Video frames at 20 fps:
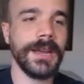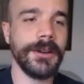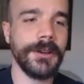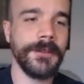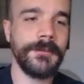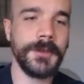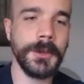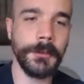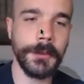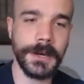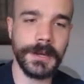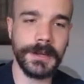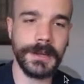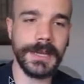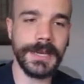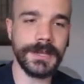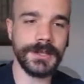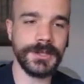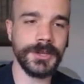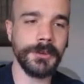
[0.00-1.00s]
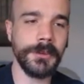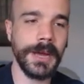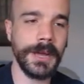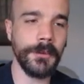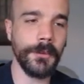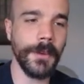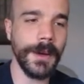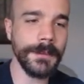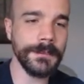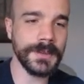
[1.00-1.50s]
Now, if you want to link to
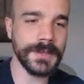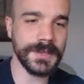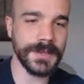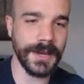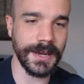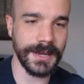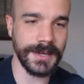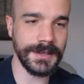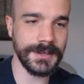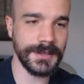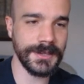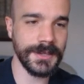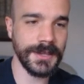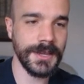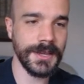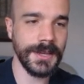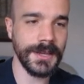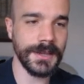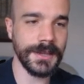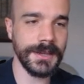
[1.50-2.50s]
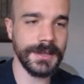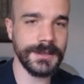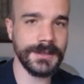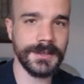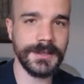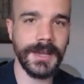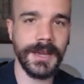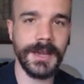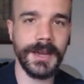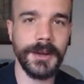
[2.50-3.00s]
a website,
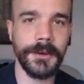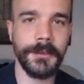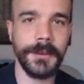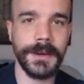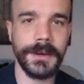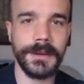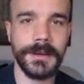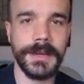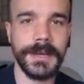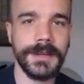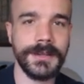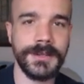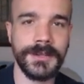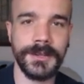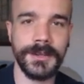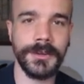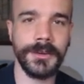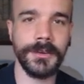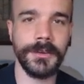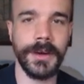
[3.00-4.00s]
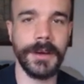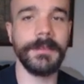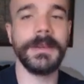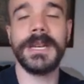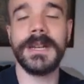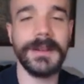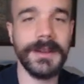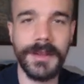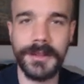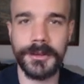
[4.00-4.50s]
Let's say I want to link to, I
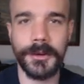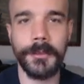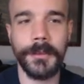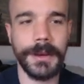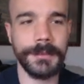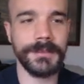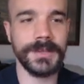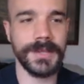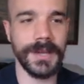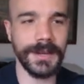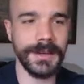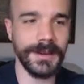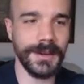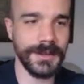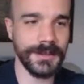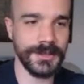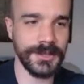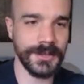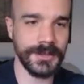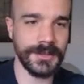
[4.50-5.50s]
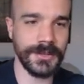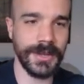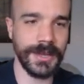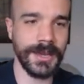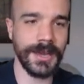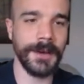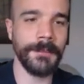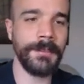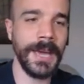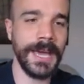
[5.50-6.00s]
mean, another website, not just
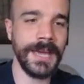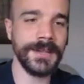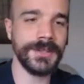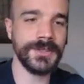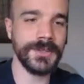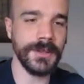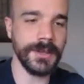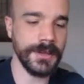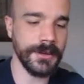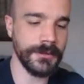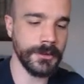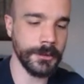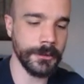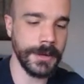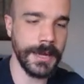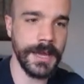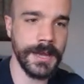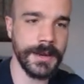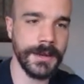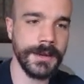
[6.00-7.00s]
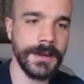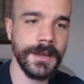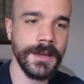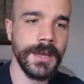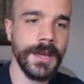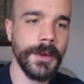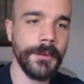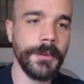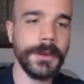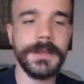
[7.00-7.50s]
like a page that you've created.
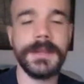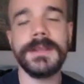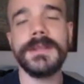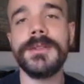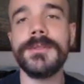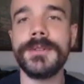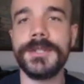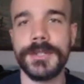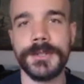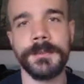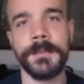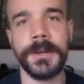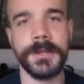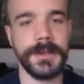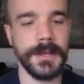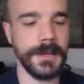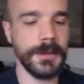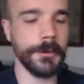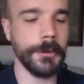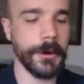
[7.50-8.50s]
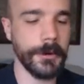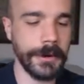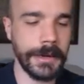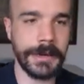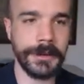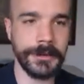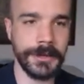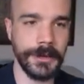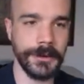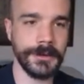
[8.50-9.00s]
Well, then you just put the
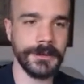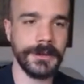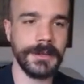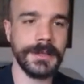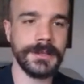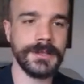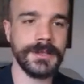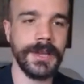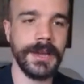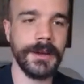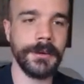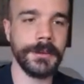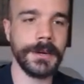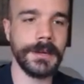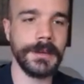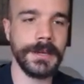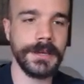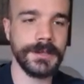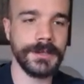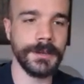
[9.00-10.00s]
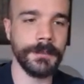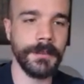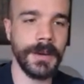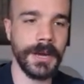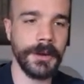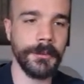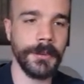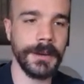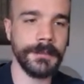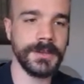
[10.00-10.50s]
URL here. Let's say I want to link to
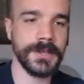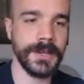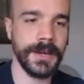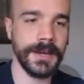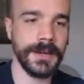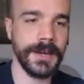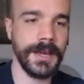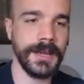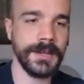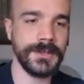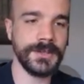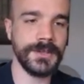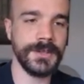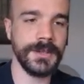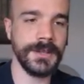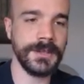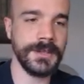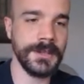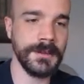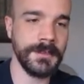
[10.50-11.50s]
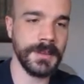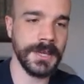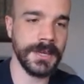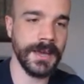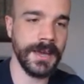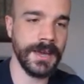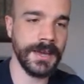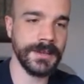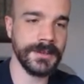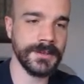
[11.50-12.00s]
my website,
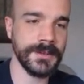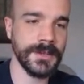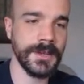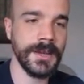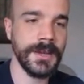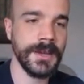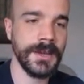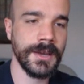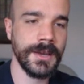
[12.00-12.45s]
https